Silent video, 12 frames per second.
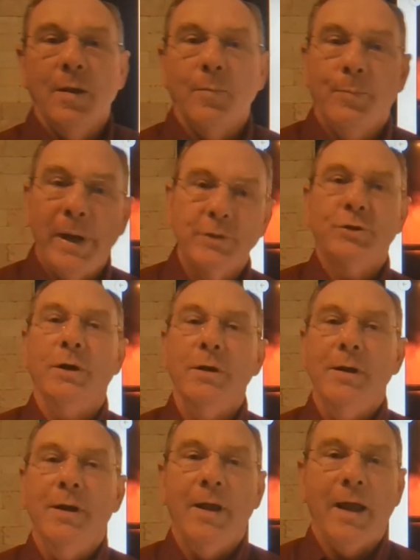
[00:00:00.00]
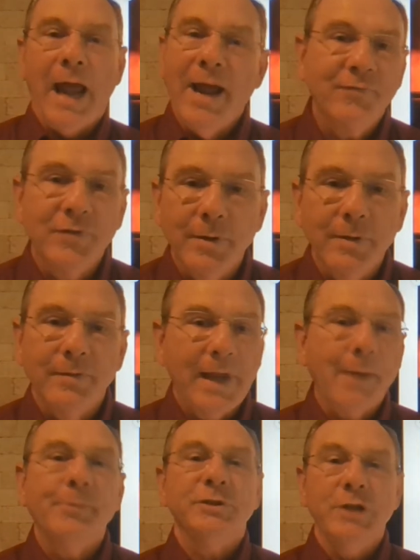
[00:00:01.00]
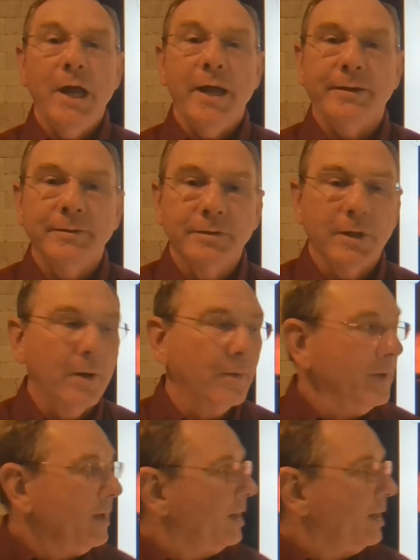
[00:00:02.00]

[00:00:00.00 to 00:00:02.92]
picture after that was done. So,